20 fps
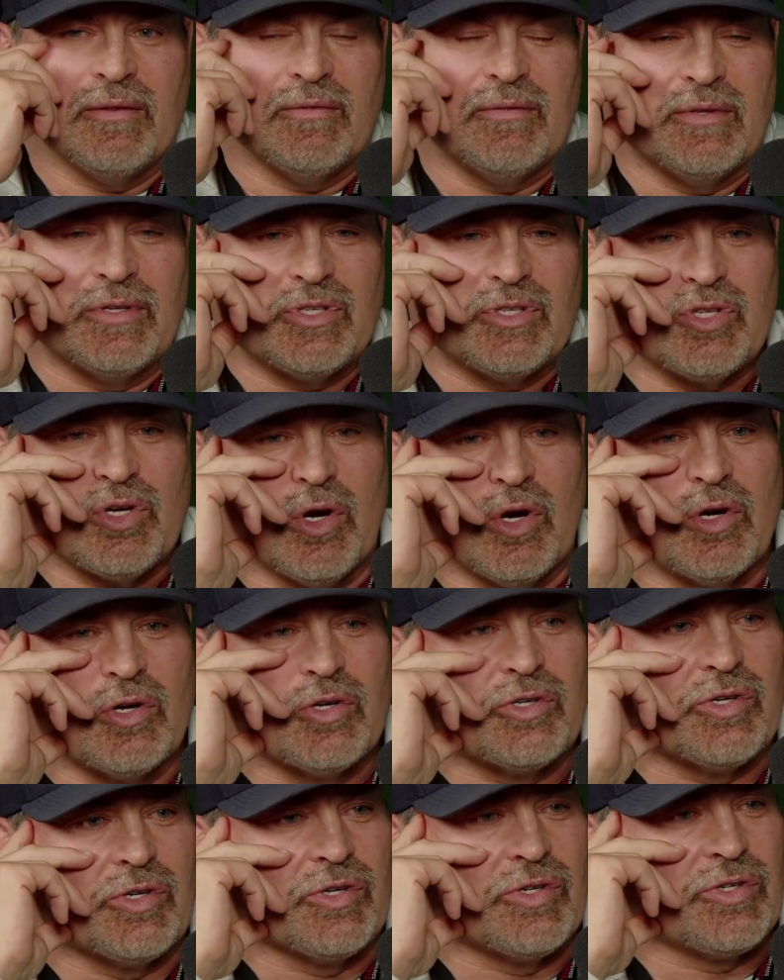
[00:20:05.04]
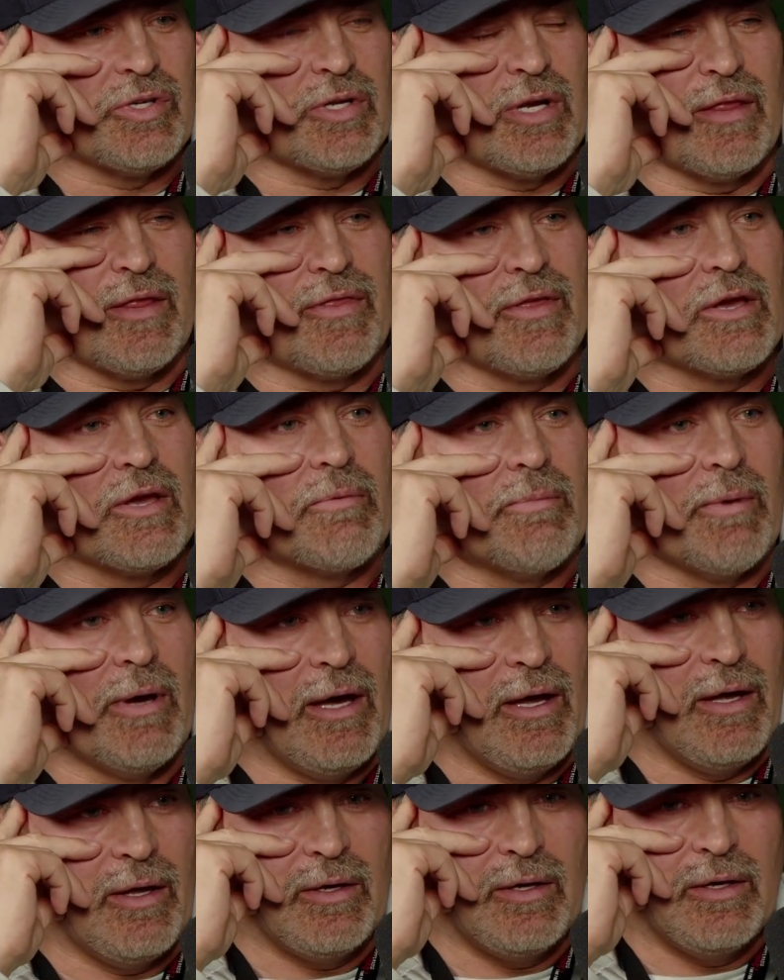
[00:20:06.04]
the Chargers and I think
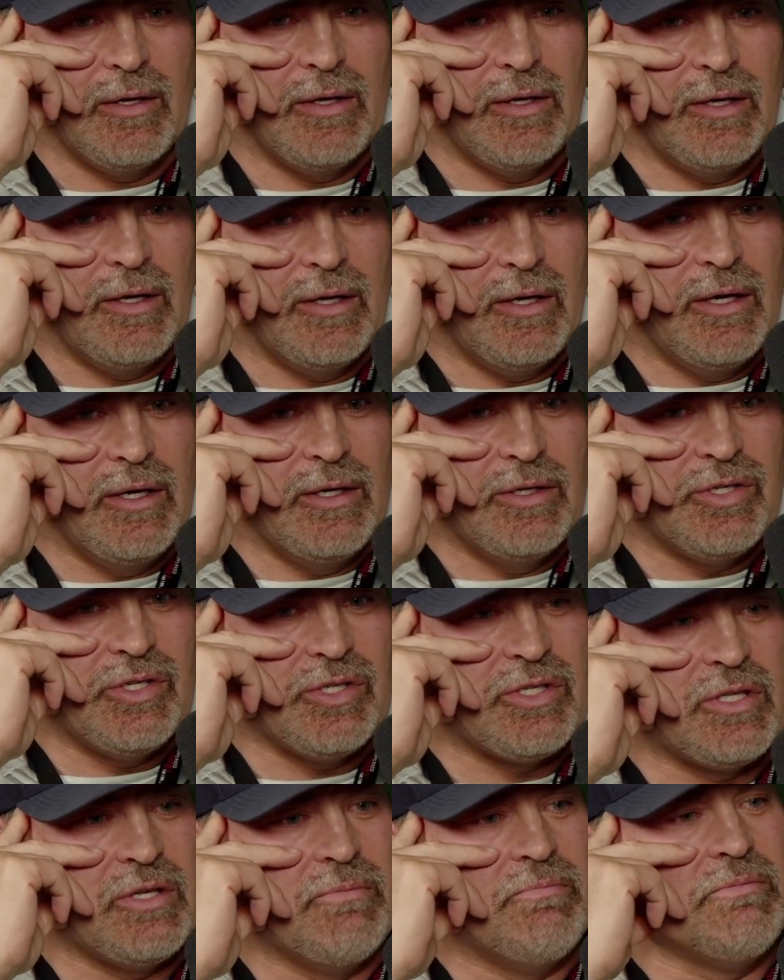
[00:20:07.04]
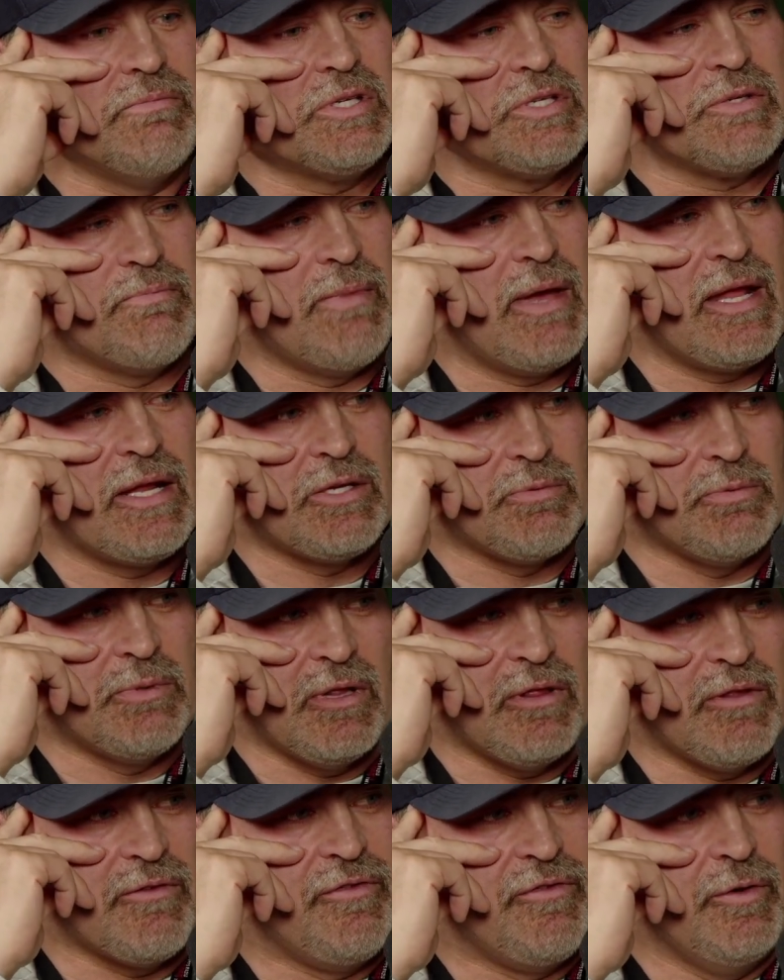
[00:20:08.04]
about just the mismanagement
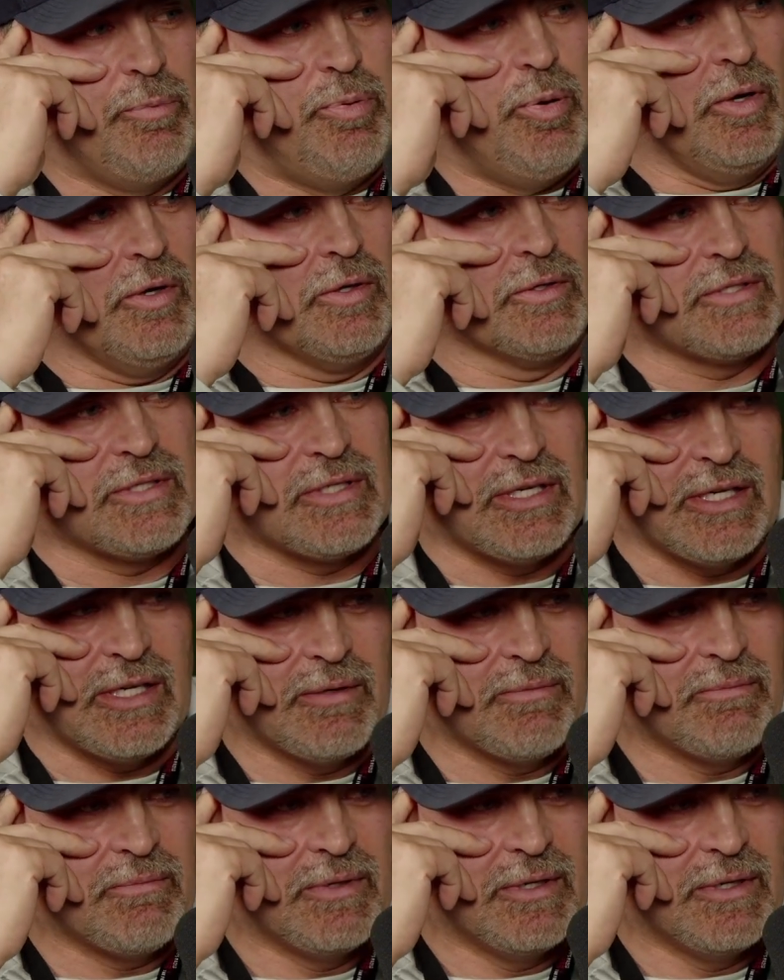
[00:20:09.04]
of the football team,